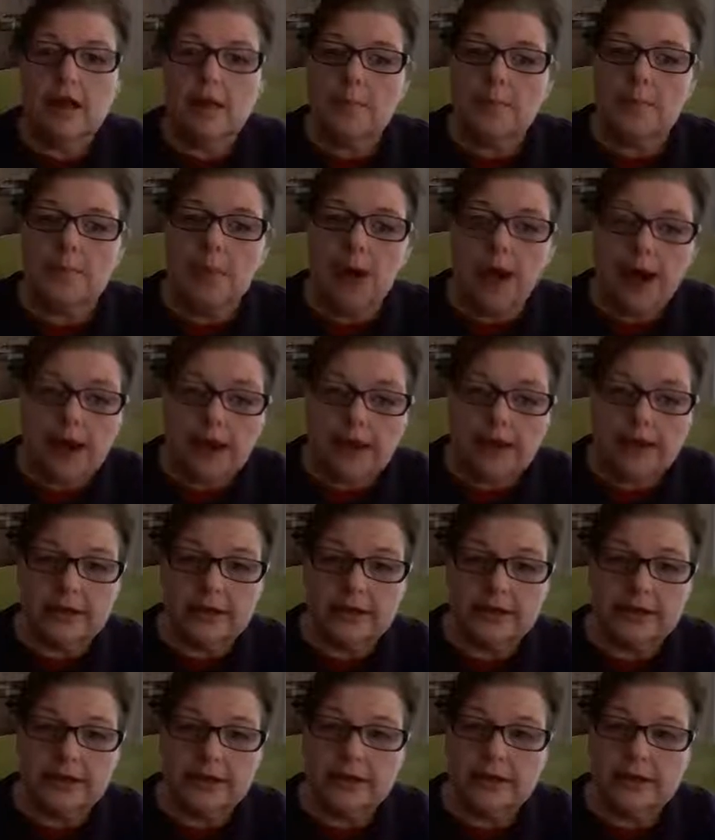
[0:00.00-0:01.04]
but
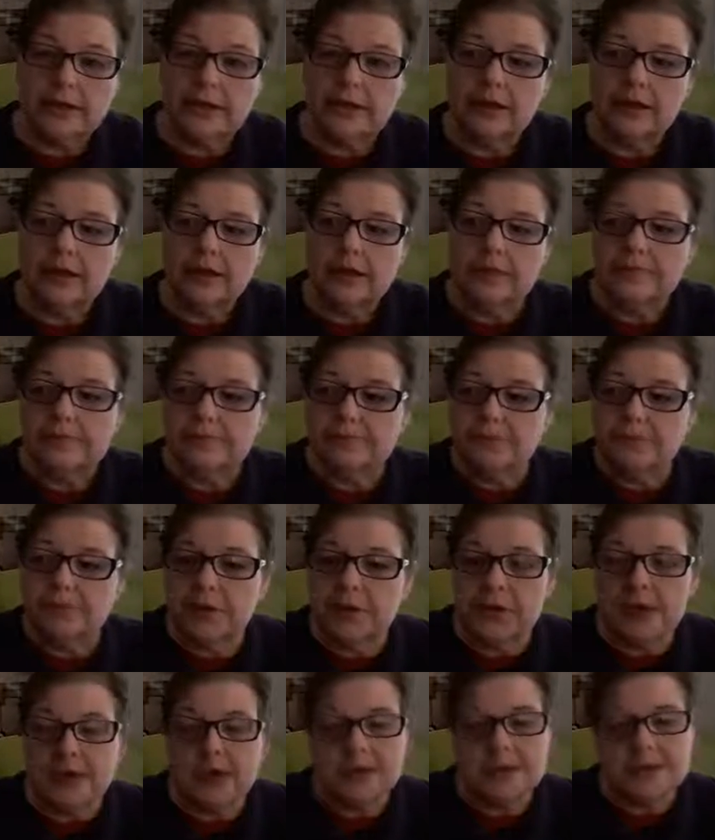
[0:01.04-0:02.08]

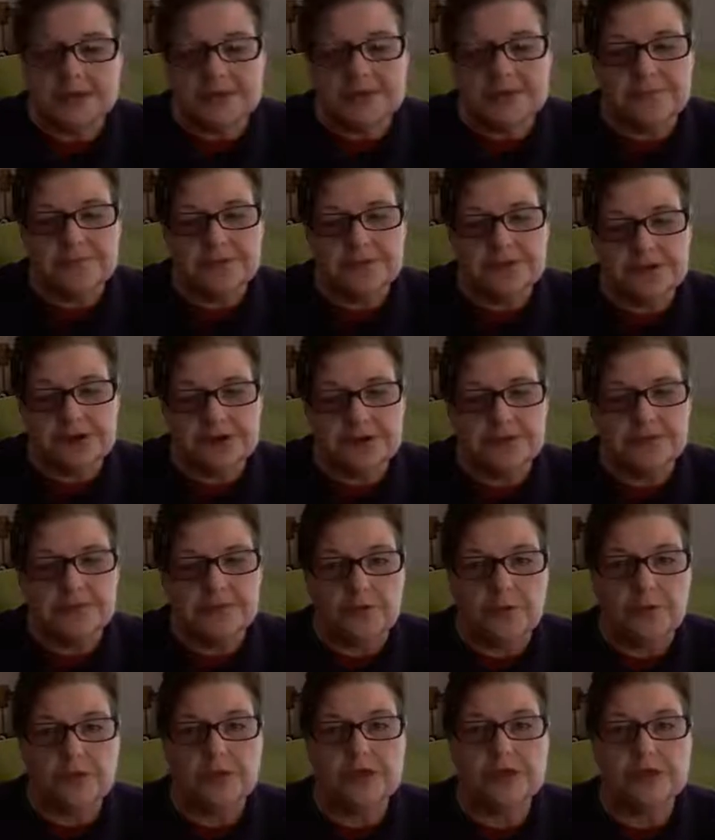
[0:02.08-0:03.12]
because the vision
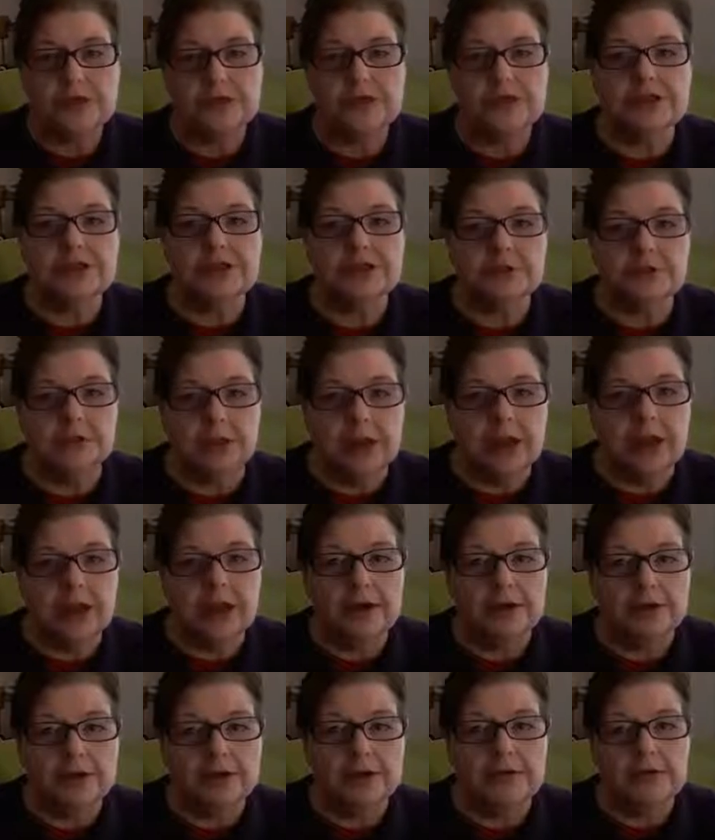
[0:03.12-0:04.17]
for this is
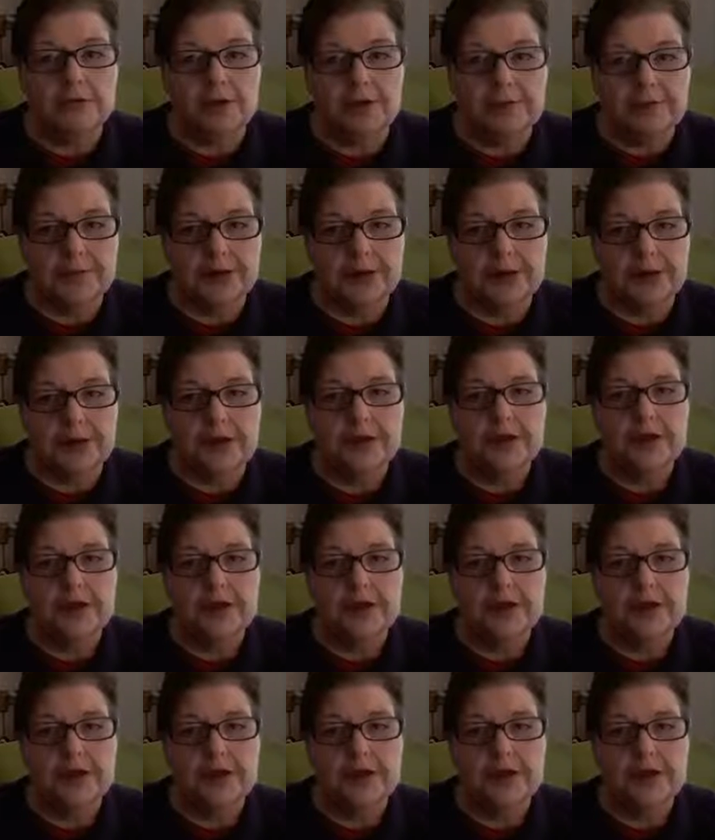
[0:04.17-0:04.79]
300 women